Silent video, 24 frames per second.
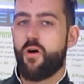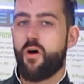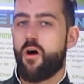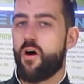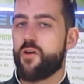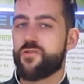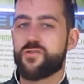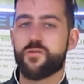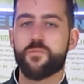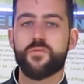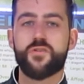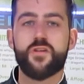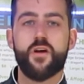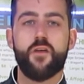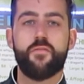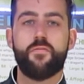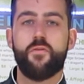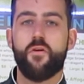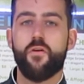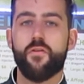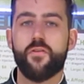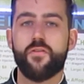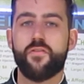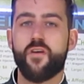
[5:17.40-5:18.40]
awesome
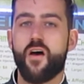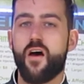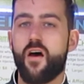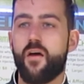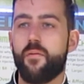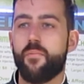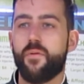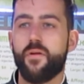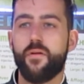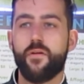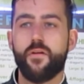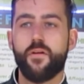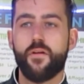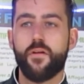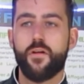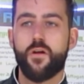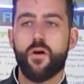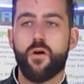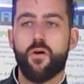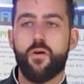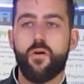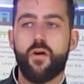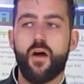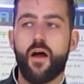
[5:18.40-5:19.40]
stuff all the time, and you
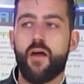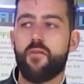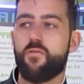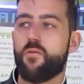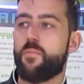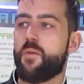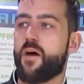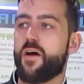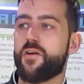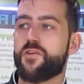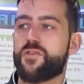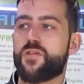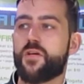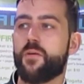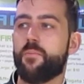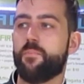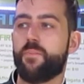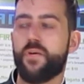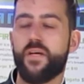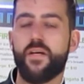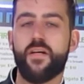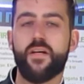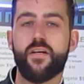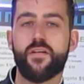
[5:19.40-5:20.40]
know, everybody's
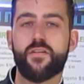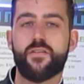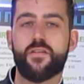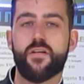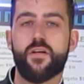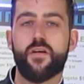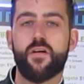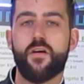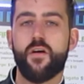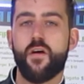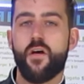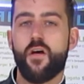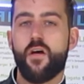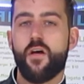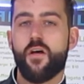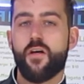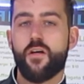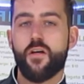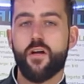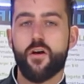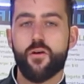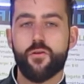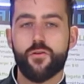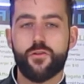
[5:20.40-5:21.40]
competing to,
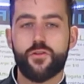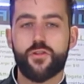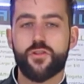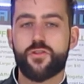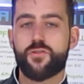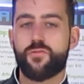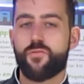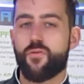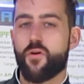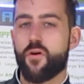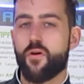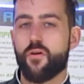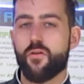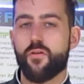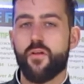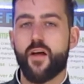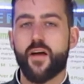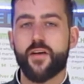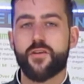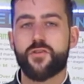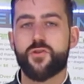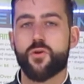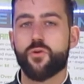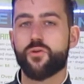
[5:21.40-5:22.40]
you know, just for
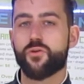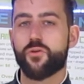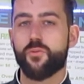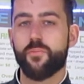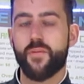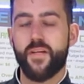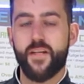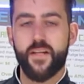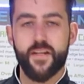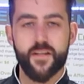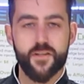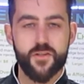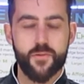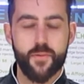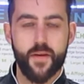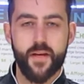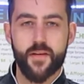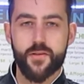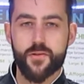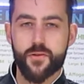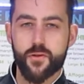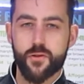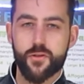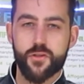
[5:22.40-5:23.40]
like social media
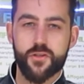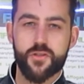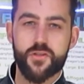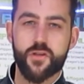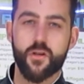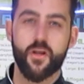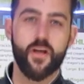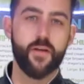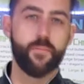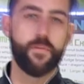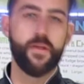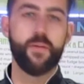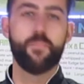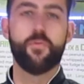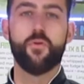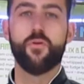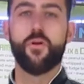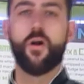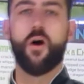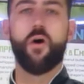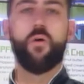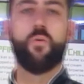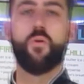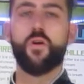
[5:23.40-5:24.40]
space, or just to let people
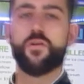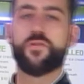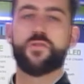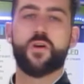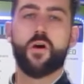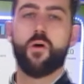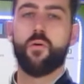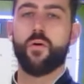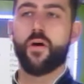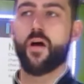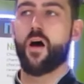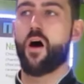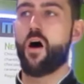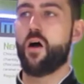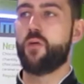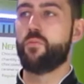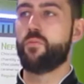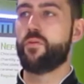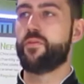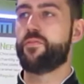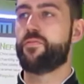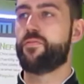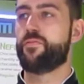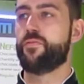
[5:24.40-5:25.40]
know what's going on
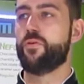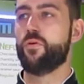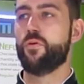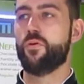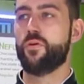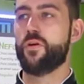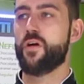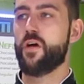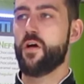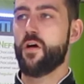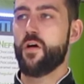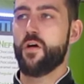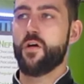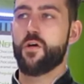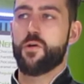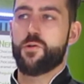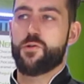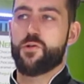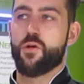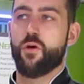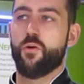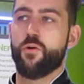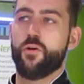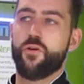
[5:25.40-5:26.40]
with food.
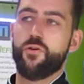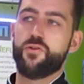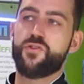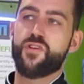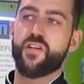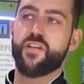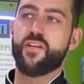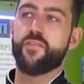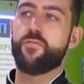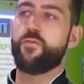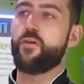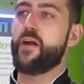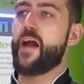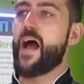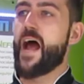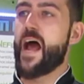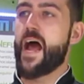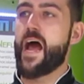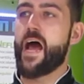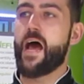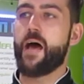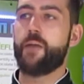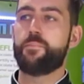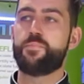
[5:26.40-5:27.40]
So using different
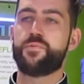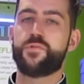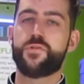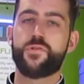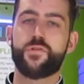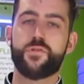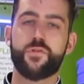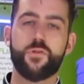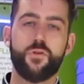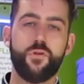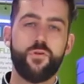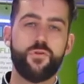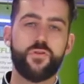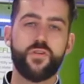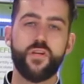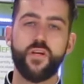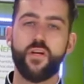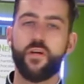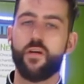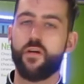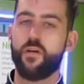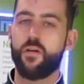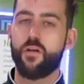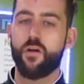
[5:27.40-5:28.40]
apps,
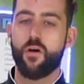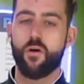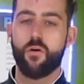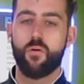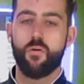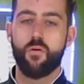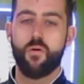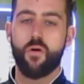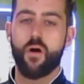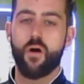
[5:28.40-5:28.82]
using, you know,